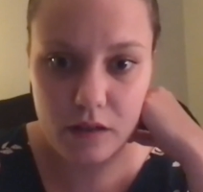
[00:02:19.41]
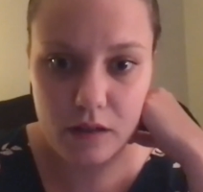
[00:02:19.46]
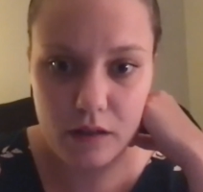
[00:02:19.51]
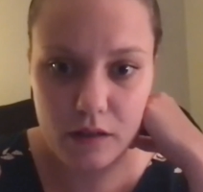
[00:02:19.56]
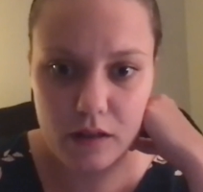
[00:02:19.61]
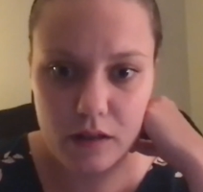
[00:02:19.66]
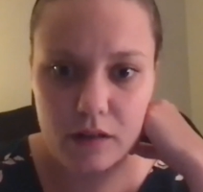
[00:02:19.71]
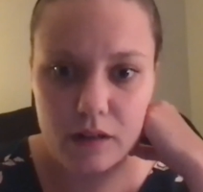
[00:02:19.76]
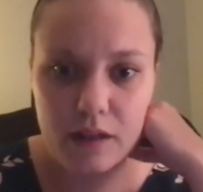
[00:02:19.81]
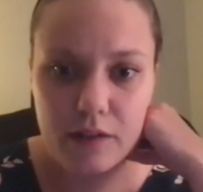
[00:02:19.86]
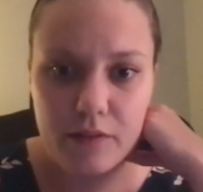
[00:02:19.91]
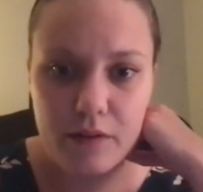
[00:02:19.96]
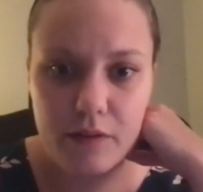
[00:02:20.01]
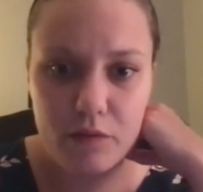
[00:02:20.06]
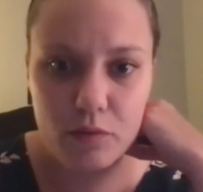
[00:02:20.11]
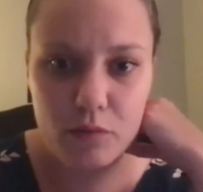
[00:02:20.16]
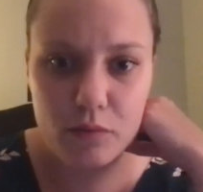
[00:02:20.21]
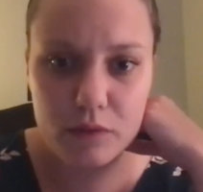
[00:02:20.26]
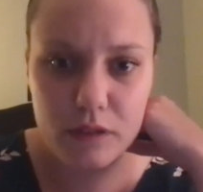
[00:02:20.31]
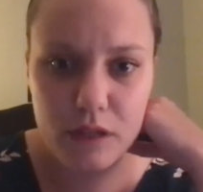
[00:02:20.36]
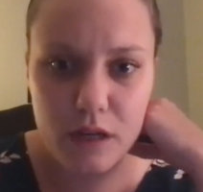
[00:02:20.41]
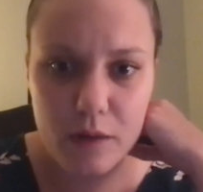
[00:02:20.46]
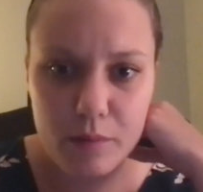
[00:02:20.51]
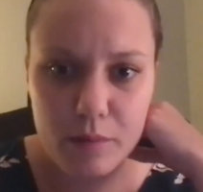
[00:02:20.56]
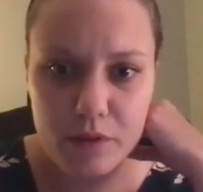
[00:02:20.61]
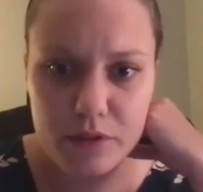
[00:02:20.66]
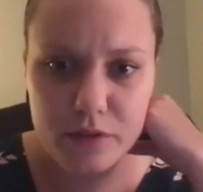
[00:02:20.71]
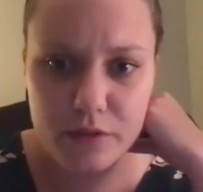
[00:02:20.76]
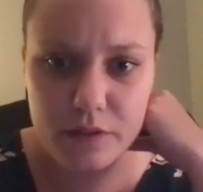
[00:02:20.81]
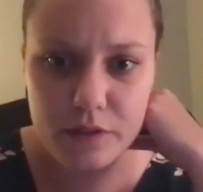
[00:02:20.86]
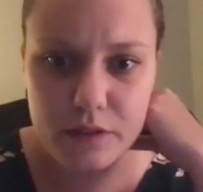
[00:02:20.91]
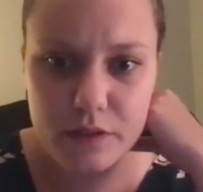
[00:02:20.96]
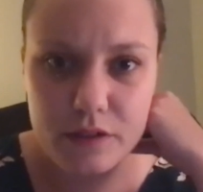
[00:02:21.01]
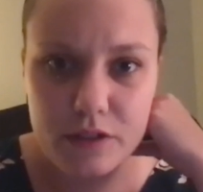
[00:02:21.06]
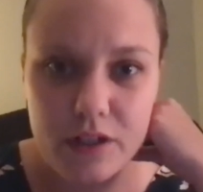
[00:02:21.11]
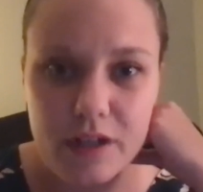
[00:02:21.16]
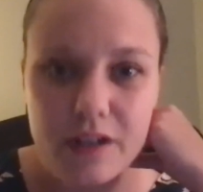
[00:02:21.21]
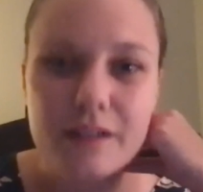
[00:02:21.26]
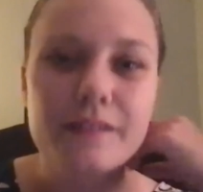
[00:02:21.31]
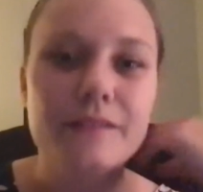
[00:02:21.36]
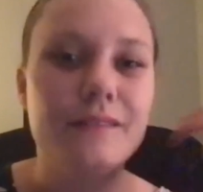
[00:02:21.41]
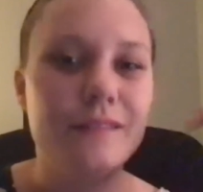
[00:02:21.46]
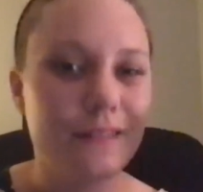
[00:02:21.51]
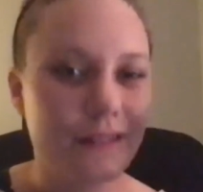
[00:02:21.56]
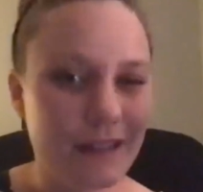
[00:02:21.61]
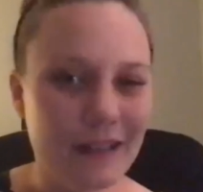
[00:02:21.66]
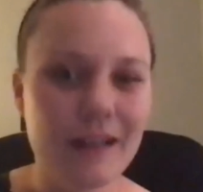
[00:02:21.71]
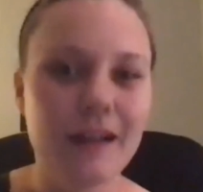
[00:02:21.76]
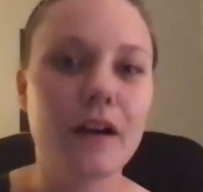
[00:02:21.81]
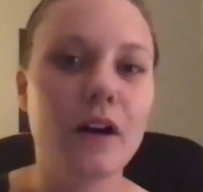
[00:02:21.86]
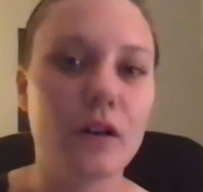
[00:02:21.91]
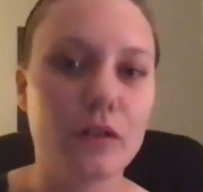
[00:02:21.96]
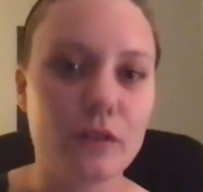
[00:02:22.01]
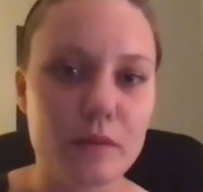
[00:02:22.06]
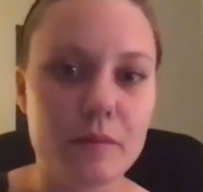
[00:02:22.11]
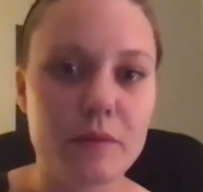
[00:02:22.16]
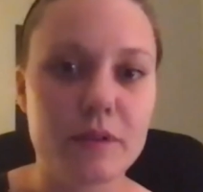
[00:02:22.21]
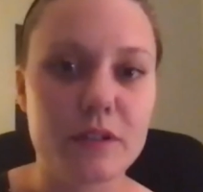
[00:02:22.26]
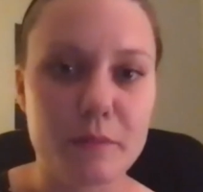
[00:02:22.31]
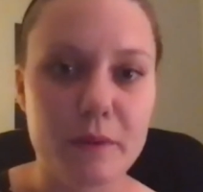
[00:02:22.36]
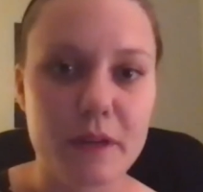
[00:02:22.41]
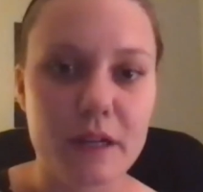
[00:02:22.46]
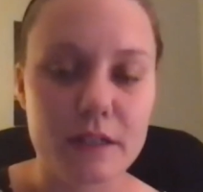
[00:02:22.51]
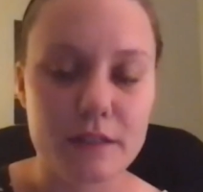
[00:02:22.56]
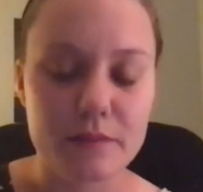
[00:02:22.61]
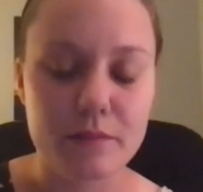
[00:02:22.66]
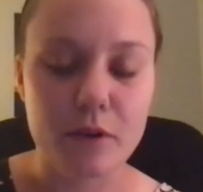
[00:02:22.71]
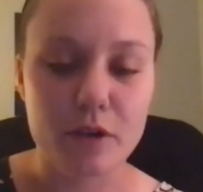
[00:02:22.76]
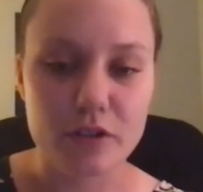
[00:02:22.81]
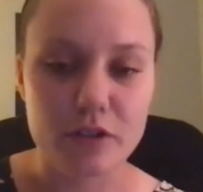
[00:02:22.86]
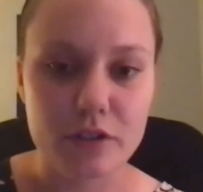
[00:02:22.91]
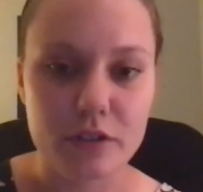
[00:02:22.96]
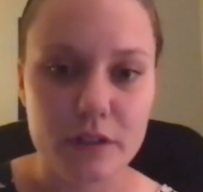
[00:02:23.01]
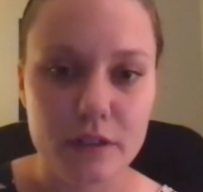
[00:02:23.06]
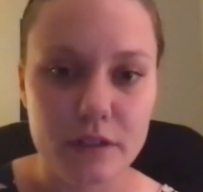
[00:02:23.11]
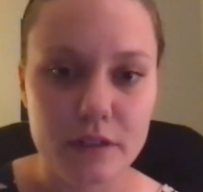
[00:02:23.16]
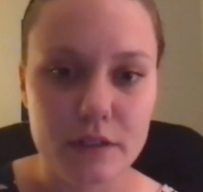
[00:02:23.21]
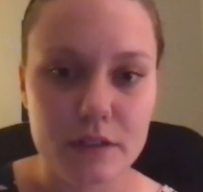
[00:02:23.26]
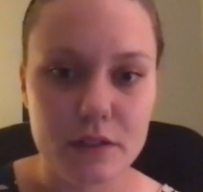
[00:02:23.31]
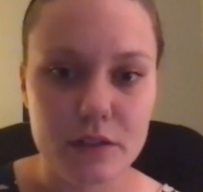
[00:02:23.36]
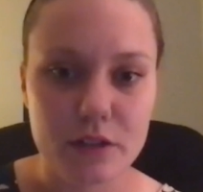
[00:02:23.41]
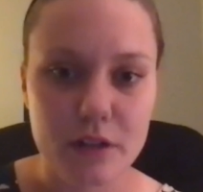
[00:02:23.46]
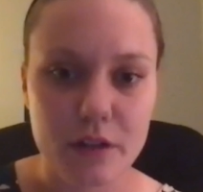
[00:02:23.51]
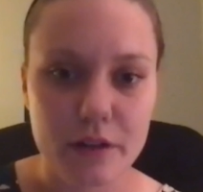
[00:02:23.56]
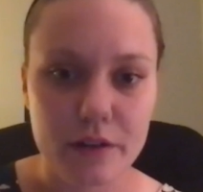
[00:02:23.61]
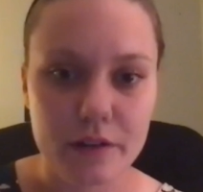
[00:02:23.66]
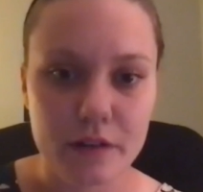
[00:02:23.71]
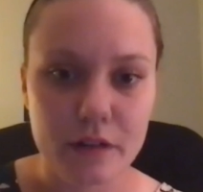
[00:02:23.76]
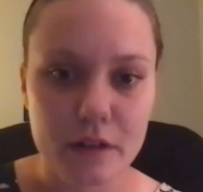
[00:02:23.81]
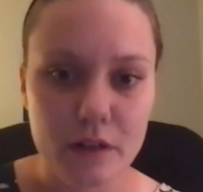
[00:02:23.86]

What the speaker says: I'll give everyone the opportunity to share, only just because Marcia needs to share.